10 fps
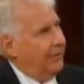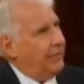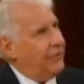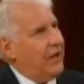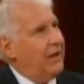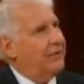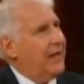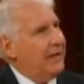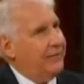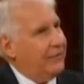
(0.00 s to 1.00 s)
If your child's
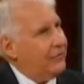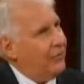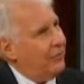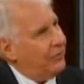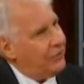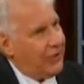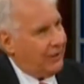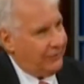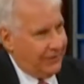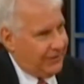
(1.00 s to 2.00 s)
out of control, your
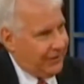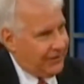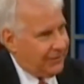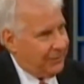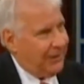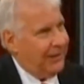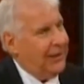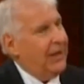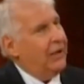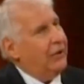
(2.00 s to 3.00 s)
child needs
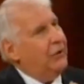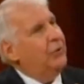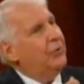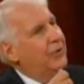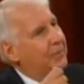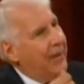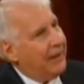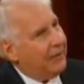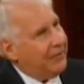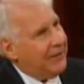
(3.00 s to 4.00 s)
discipline. You, the
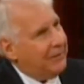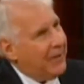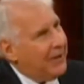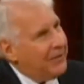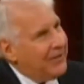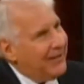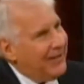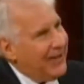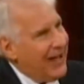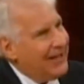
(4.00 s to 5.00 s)
parent, need a parenting
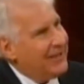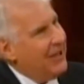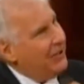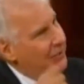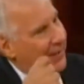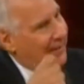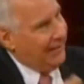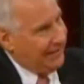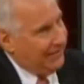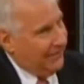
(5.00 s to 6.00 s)
class. You may
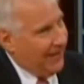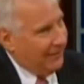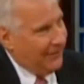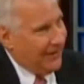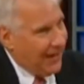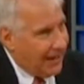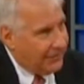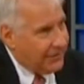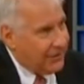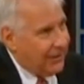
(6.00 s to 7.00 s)
need some family
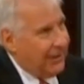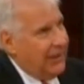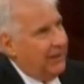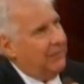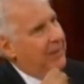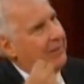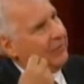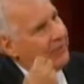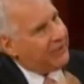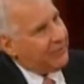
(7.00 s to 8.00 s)
counseling. Maybe
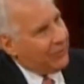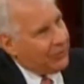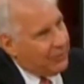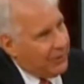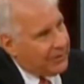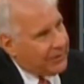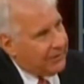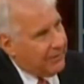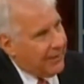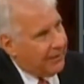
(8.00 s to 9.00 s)
read some good books
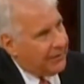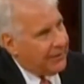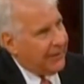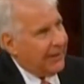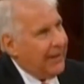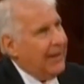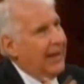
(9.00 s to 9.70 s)
on parenting.